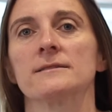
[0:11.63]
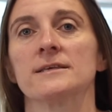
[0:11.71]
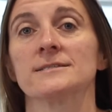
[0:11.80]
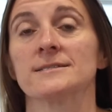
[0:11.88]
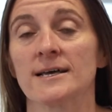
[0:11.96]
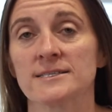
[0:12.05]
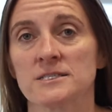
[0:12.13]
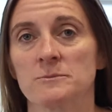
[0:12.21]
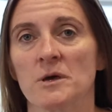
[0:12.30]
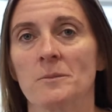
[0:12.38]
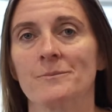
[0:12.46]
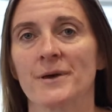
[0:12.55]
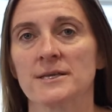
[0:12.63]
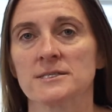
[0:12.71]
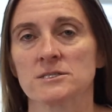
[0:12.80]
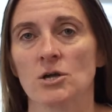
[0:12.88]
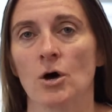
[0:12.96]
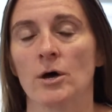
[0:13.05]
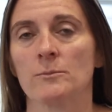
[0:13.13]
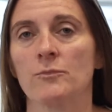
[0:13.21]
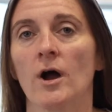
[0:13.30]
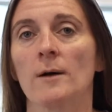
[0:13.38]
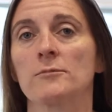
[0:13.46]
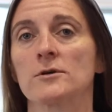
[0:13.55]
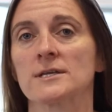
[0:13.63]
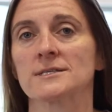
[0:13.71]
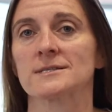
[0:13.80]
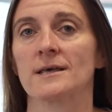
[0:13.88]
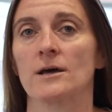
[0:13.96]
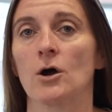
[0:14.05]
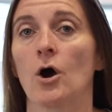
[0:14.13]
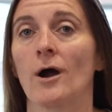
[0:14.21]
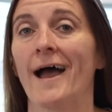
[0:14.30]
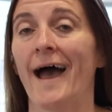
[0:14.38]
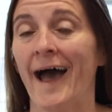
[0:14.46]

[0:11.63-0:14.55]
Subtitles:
the Zestimate based on properties that are